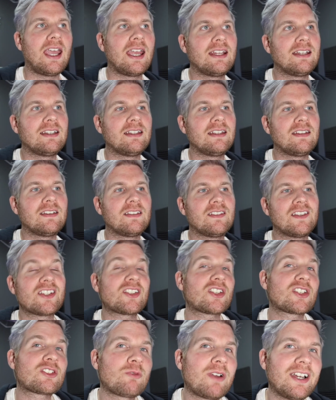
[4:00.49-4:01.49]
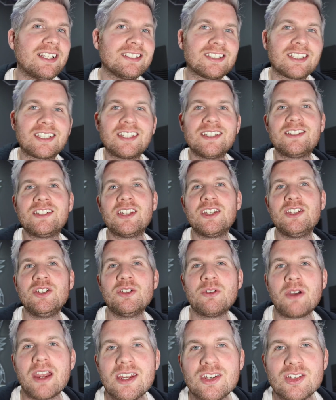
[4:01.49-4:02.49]
And this is why it's a
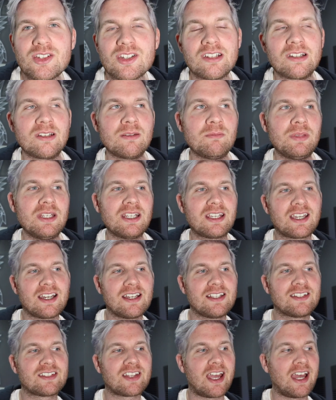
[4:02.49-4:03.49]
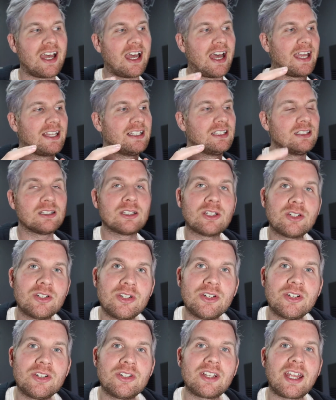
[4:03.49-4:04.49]
continuation, because I
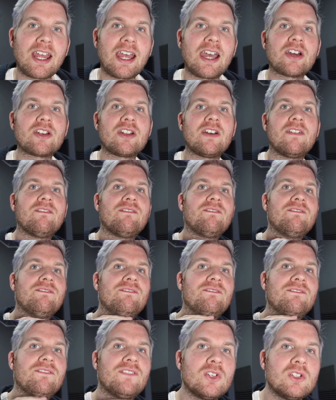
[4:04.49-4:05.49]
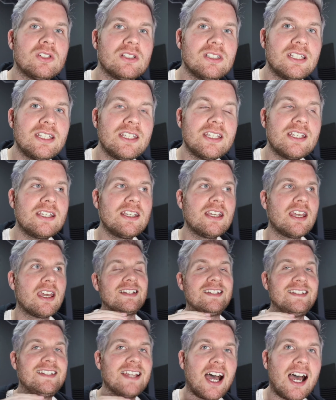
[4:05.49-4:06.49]
learned how to fully
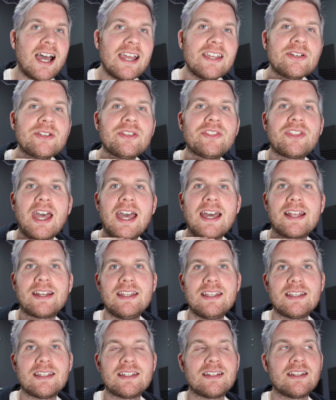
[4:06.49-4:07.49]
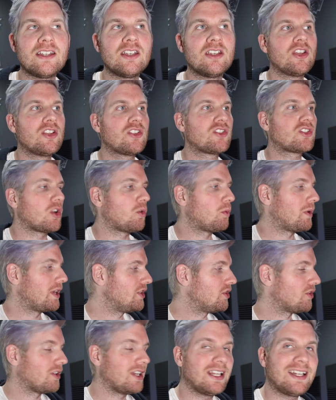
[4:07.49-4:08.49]
dial that in. So
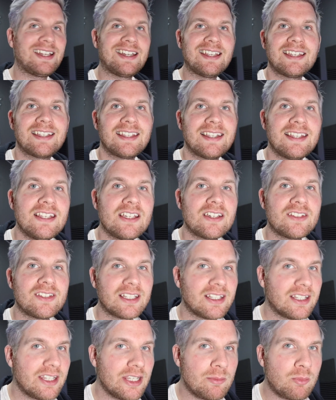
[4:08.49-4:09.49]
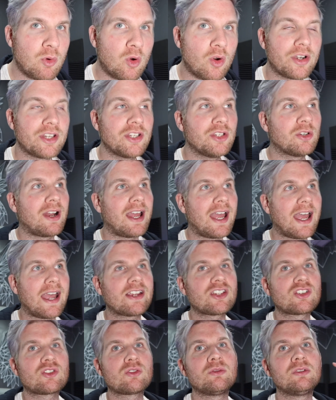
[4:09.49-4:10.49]
when you're hitting a key on the keyboard, you're
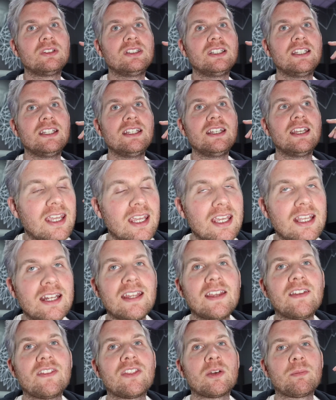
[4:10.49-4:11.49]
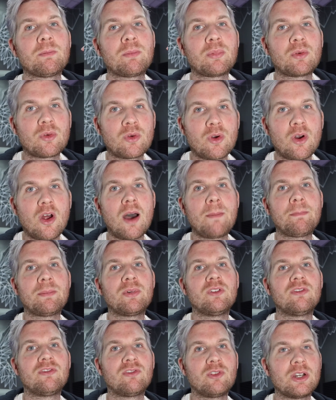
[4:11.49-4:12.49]
actually hitting the
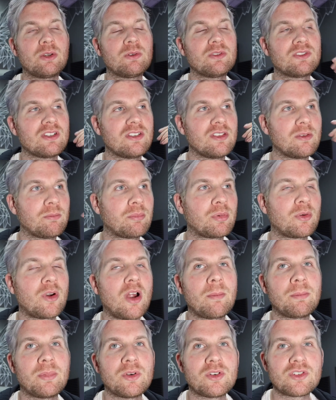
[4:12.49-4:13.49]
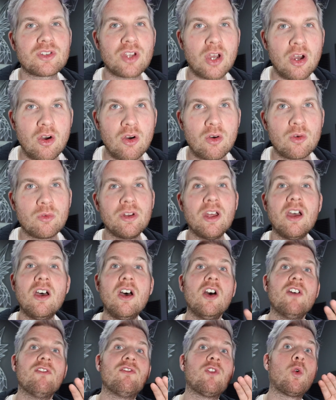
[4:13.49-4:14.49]
proper frequency, the proper tone
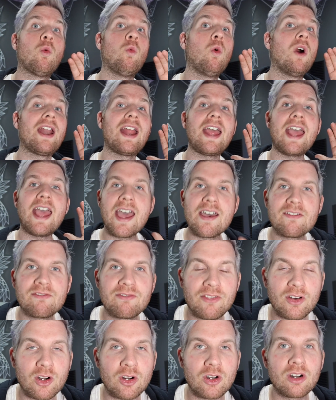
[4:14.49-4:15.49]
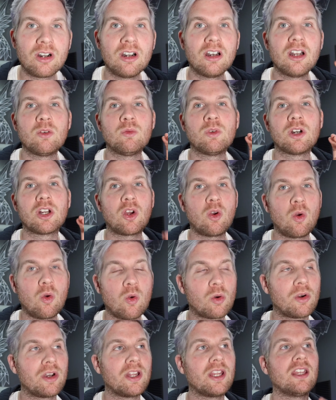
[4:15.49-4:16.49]
for whatever
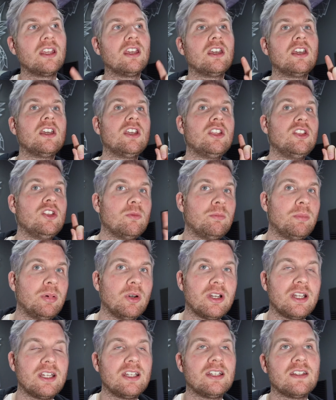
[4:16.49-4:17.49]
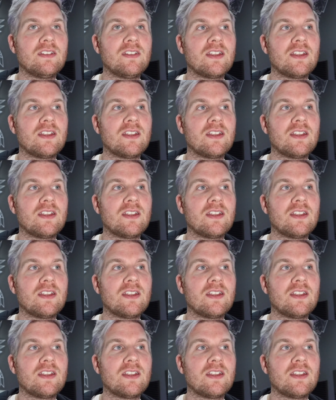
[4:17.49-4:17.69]
recording you put into